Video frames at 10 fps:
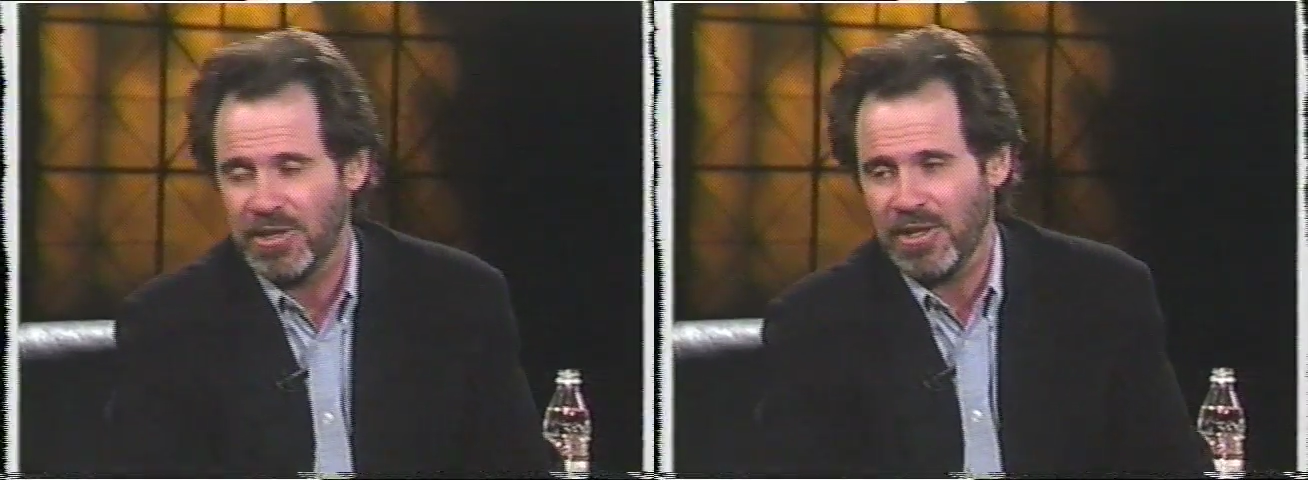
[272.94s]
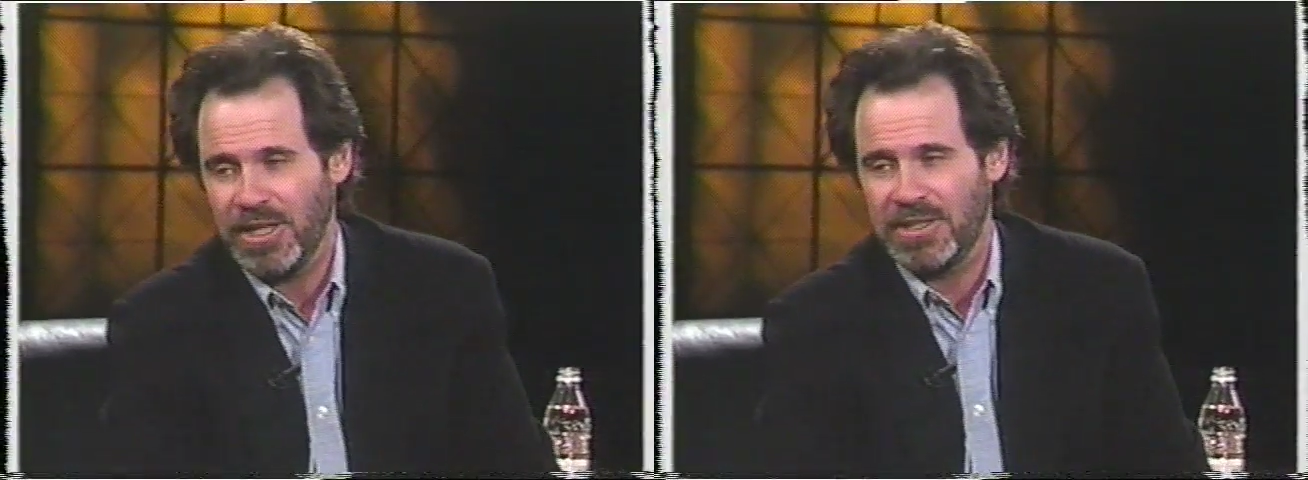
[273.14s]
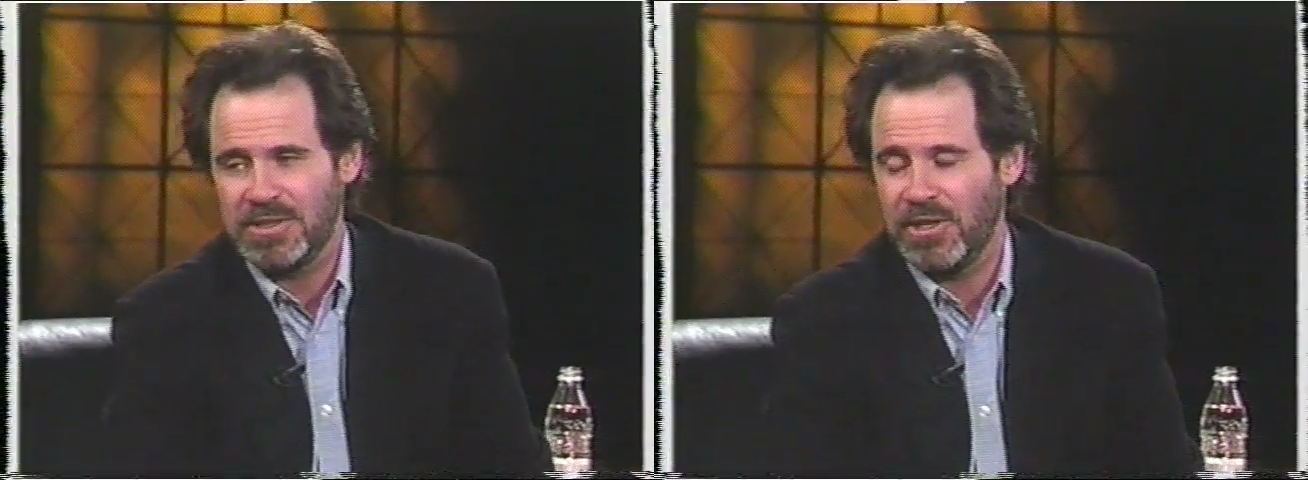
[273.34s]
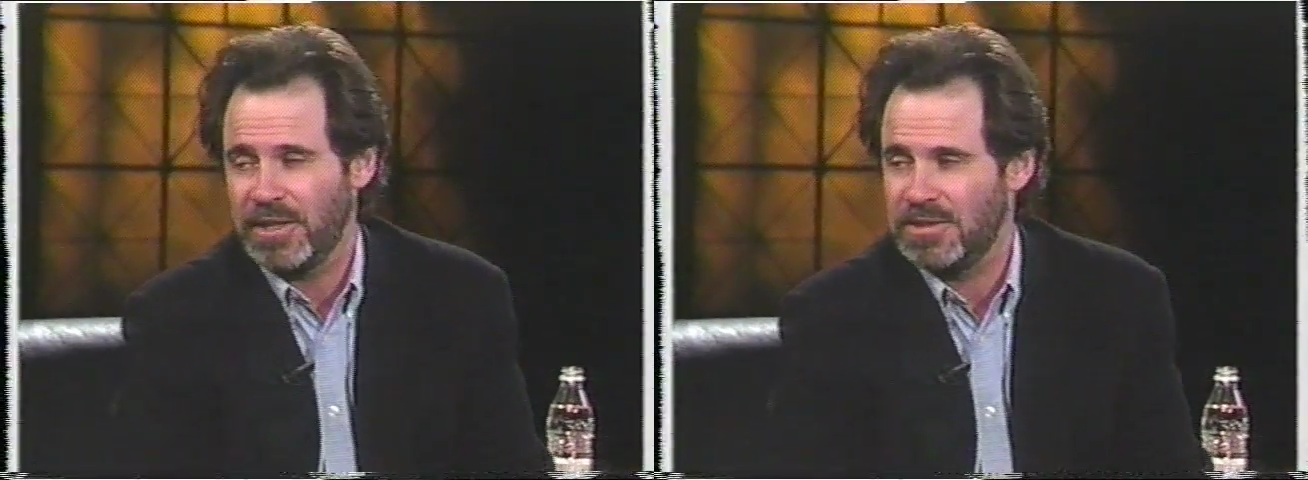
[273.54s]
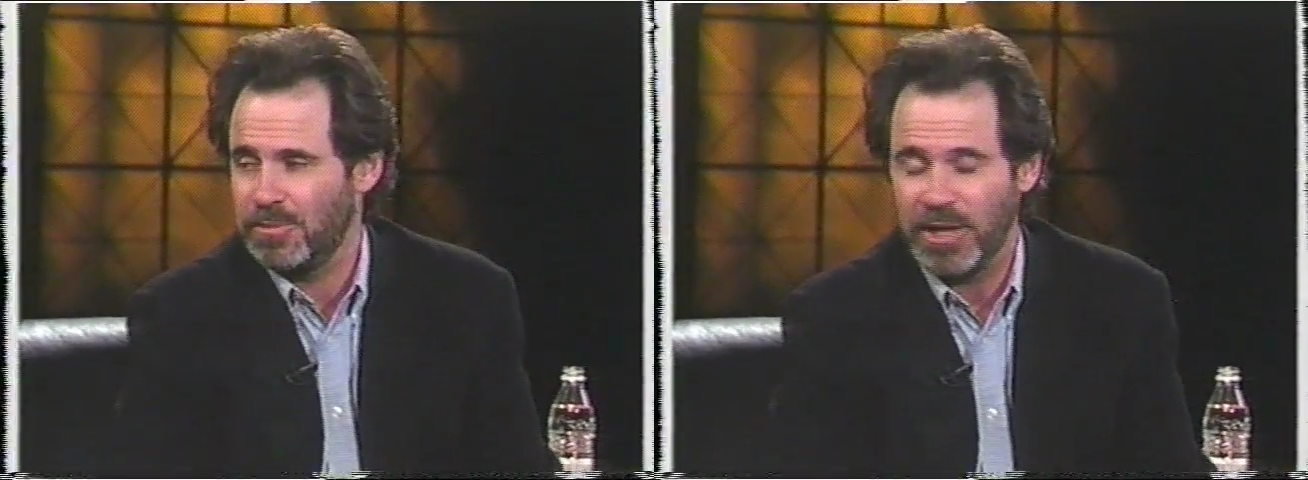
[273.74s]
thought I could
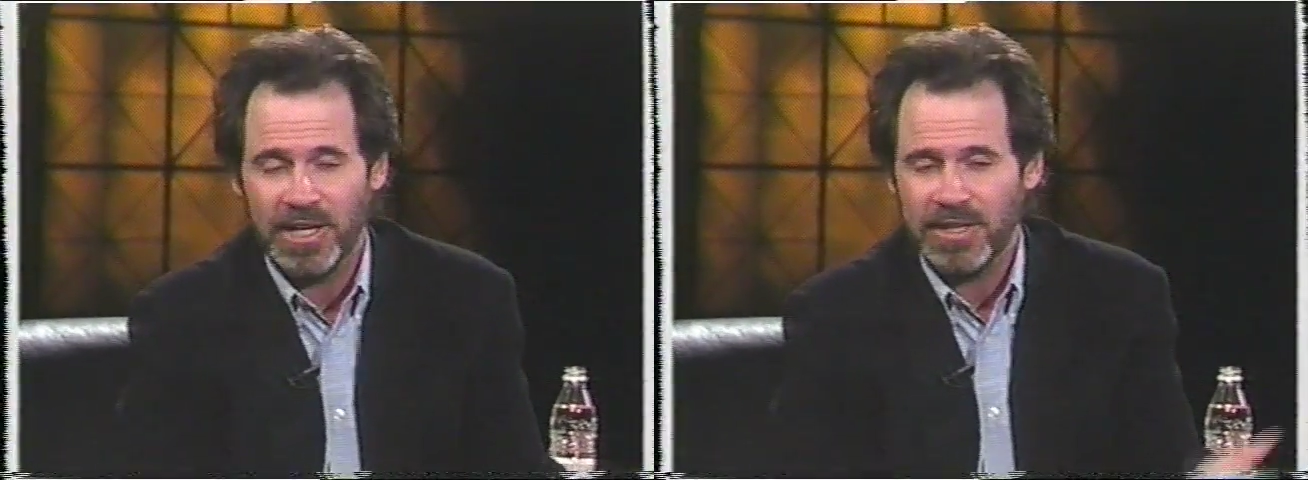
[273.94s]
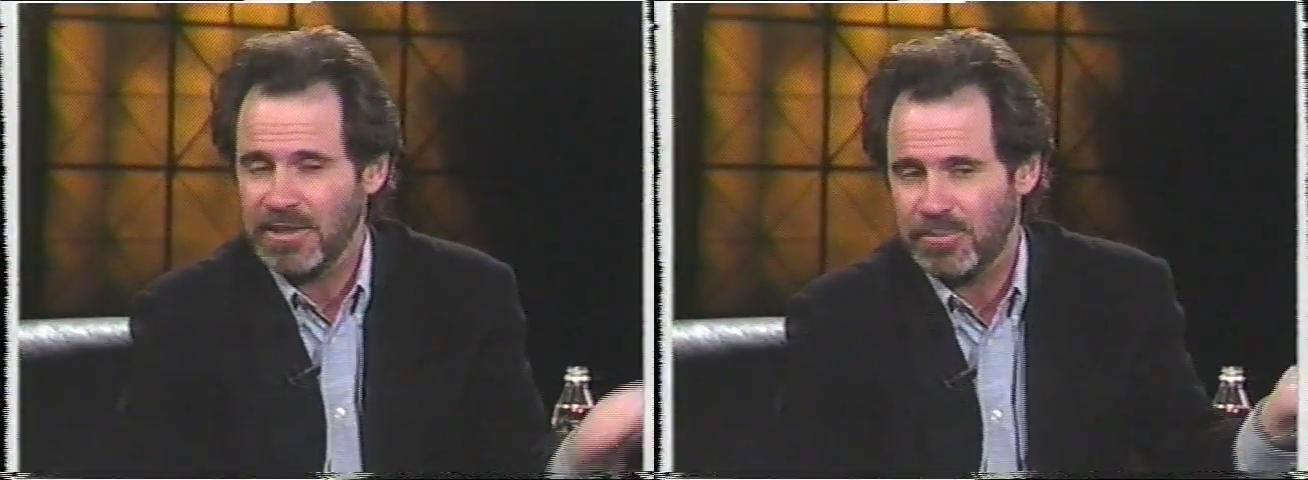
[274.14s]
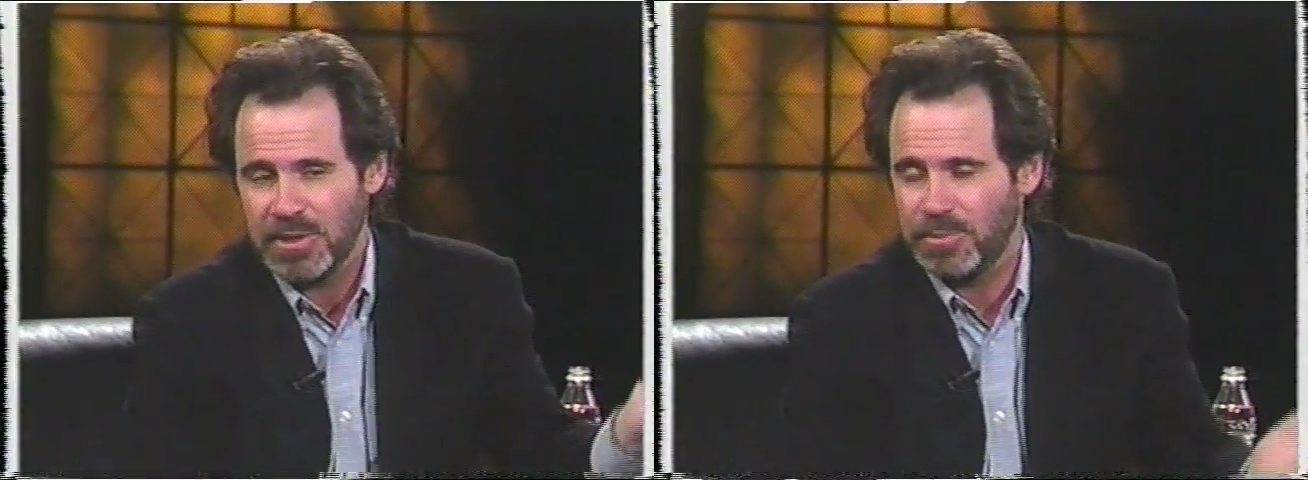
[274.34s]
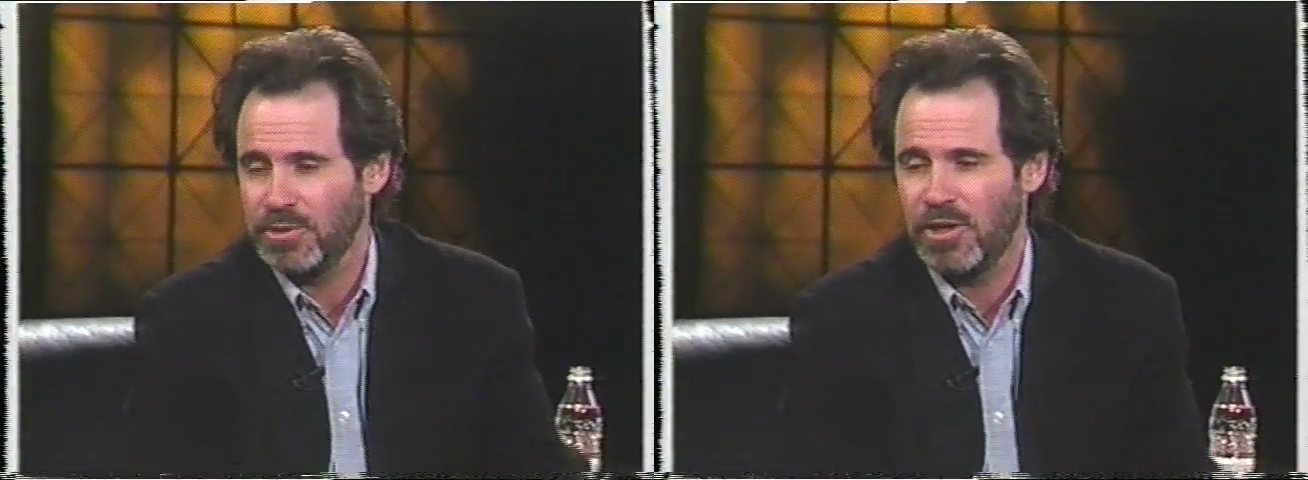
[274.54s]
talk to you about it. I think people at